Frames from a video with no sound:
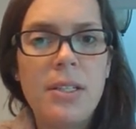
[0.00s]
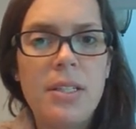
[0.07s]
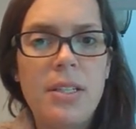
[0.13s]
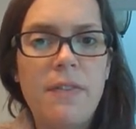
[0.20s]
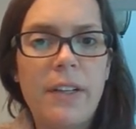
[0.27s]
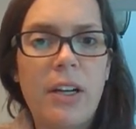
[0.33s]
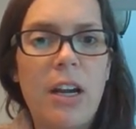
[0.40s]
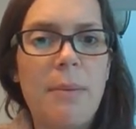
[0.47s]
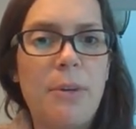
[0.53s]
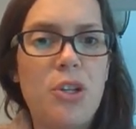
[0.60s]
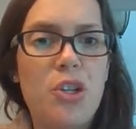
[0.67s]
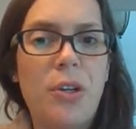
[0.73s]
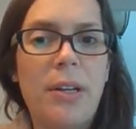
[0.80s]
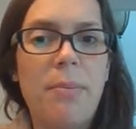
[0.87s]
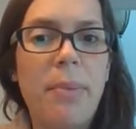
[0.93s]
To figure how
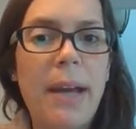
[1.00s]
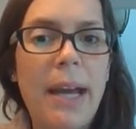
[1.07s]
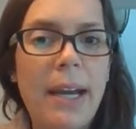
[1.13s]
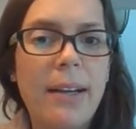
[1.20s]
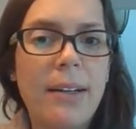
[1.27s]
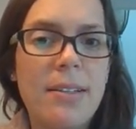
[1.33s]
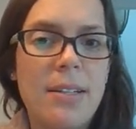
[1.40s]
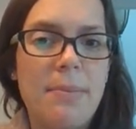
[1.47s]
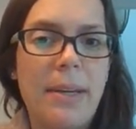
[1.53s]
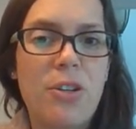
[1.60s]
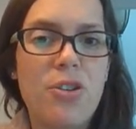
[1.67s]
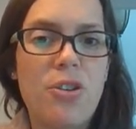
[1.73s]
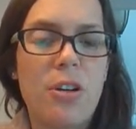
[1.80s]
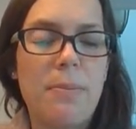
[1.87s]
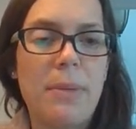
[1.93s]
much you can pack, to make
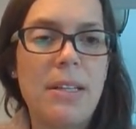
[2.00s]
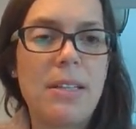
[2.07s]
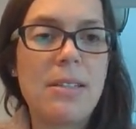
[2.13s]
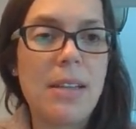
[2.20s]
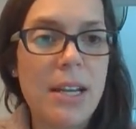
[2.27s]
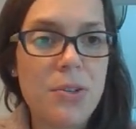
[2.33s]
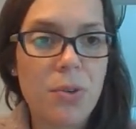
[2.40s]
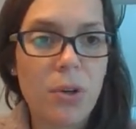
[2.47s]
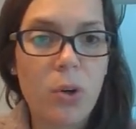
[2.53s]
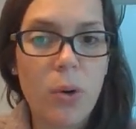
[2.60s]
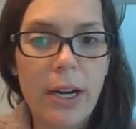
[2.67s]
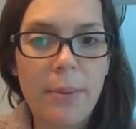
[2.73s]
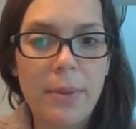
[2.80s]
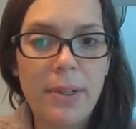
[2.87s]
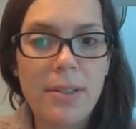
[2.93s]
sure it meets size
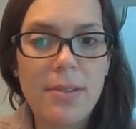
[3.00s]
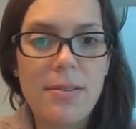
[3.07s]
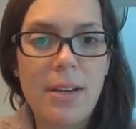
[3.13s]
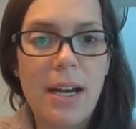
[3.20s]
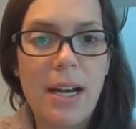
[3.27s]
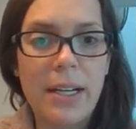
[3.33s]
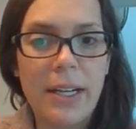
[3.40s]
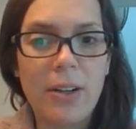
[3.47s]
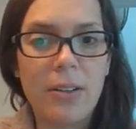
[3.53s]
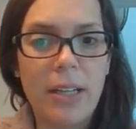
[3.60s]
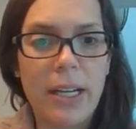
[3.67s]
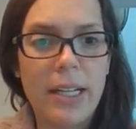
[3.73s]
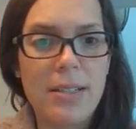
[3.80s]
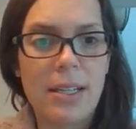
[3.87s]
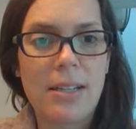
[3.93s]
requirements on
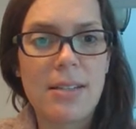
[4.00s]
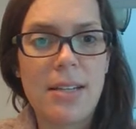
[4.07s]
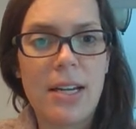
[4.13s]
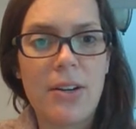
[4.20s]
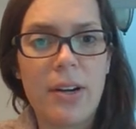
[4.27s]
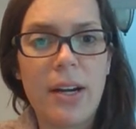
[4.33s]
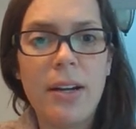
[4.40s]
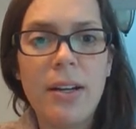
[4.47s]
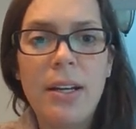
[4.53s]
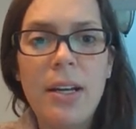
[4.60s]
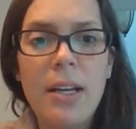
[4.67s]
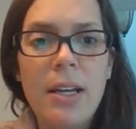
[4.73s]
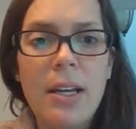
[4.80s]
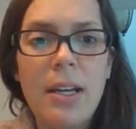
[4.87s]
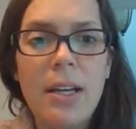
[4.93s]
airlines, etc.
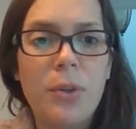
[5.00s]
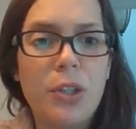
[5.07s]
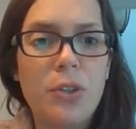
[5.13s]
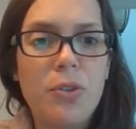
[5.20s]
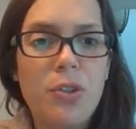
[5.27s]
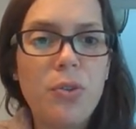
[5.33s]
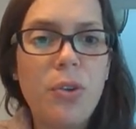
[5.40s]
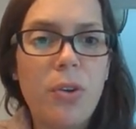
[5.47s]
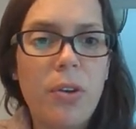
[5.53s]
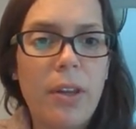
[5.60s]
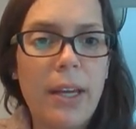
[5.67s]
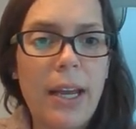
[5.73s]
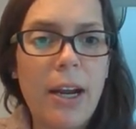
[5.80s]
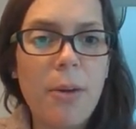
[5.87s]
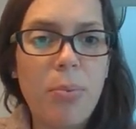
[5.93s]
When you do go to
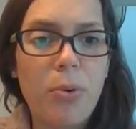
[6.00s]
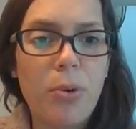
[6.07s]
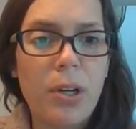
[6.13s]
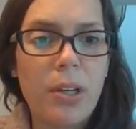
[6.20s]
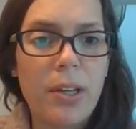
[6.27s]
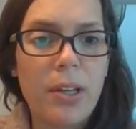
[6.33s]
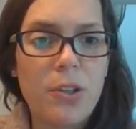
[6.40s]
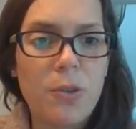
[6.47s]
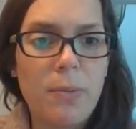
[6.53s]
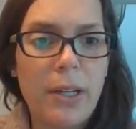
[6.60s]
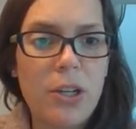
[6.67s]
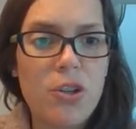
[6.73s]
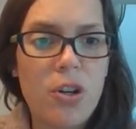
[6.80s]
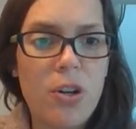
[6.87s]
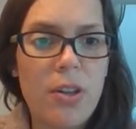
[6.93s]
the airport, they do
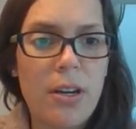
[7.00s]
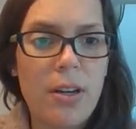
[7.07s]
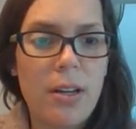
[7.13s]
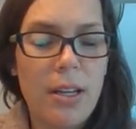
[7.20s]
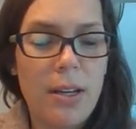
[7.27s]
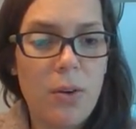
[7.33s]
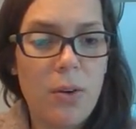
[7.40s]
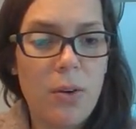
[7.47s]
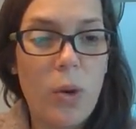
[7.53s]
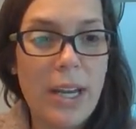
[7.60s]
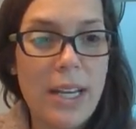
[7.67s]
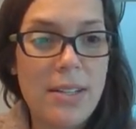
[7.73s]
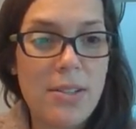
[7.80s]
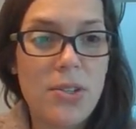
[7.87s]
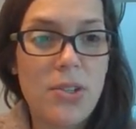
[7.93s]
make sure that it
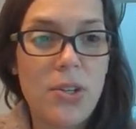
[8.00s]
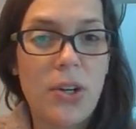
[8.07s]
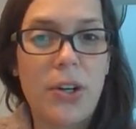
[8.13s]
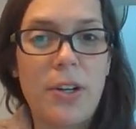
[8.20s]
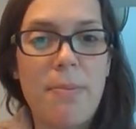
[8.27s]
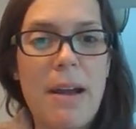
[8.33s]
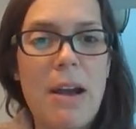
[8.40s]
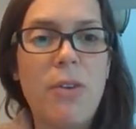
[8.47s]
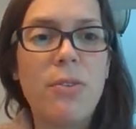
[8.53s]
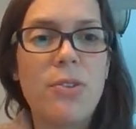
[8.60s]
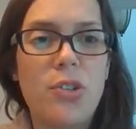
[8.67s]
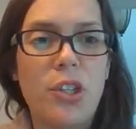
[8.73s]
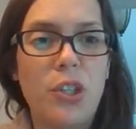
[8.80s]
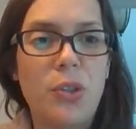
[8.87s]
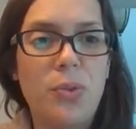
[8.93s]
weighs a certain amount,
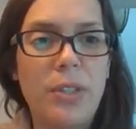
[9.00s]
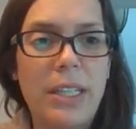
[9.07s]
so you